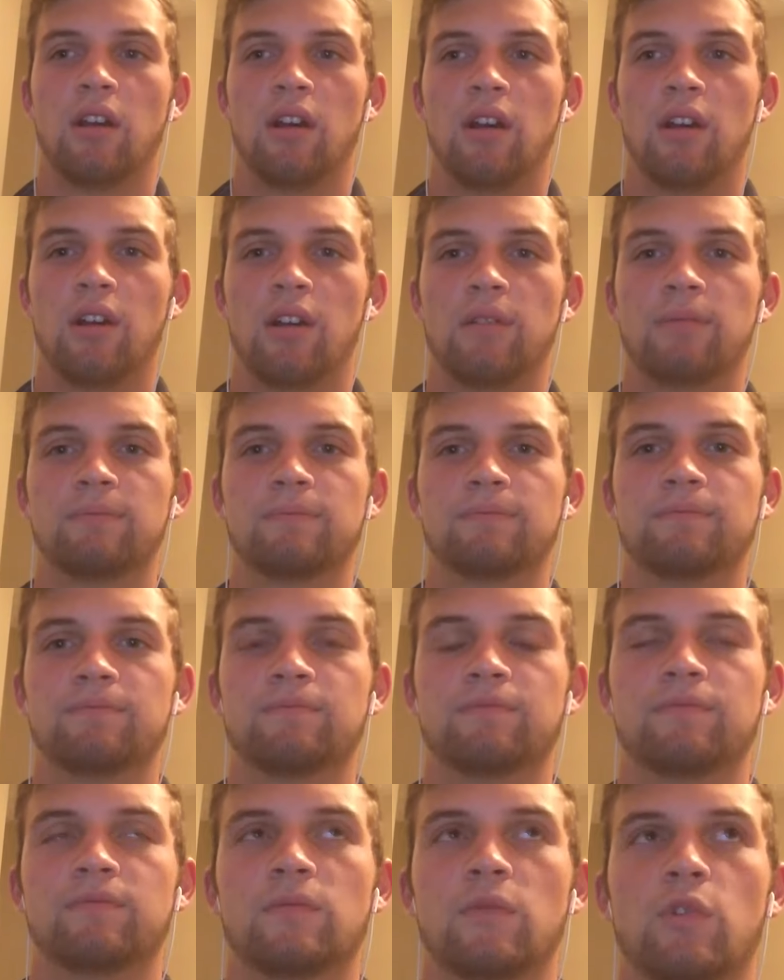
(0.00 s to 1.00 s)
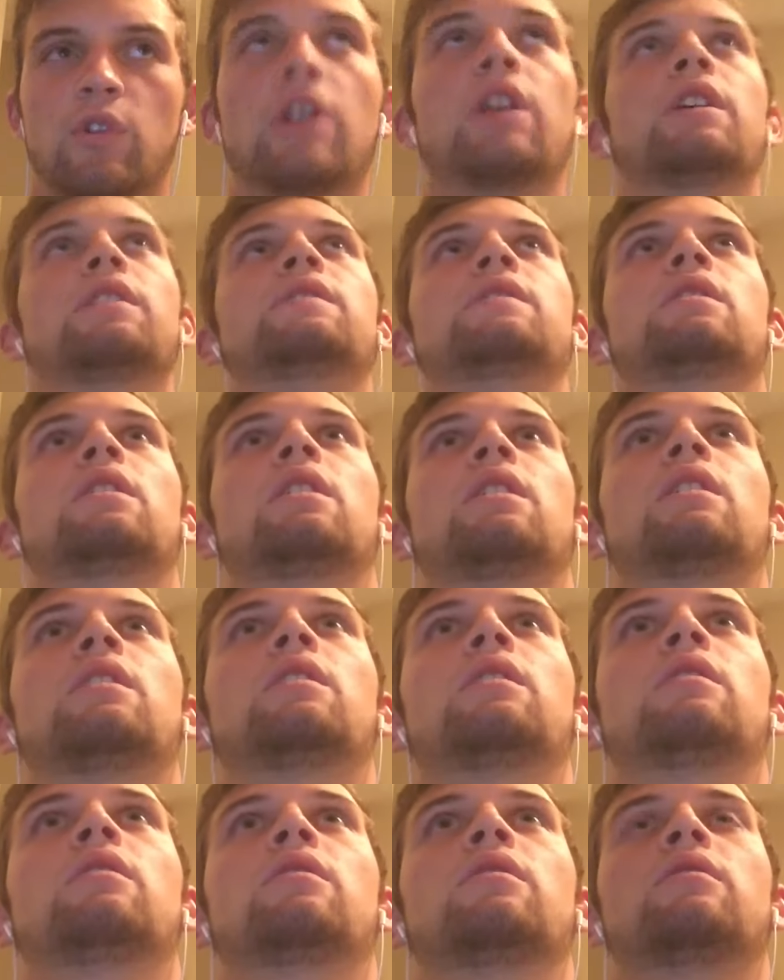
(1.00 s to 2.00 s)
Um, it's
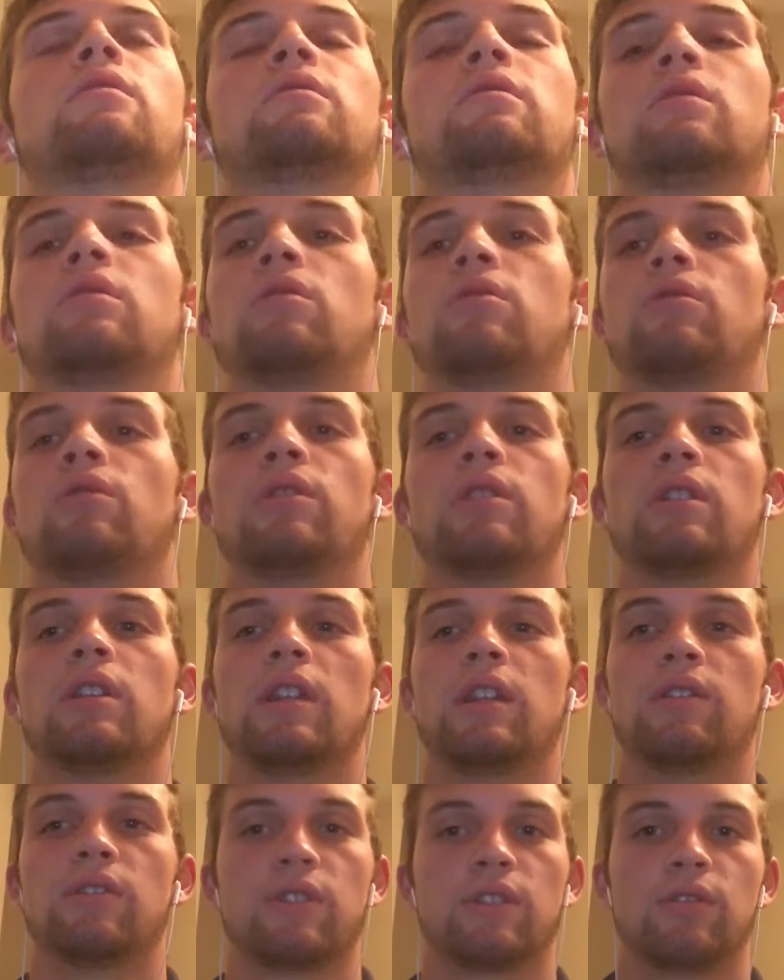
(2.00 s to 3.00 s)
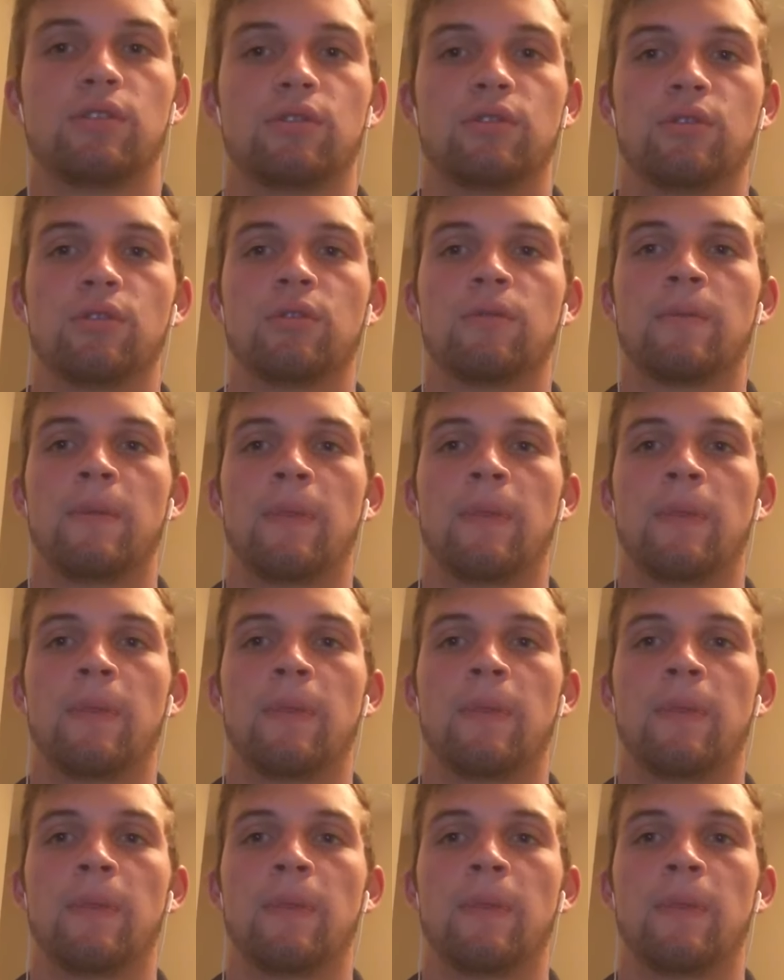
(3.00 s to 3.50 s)
uh, Horton Hears a Who,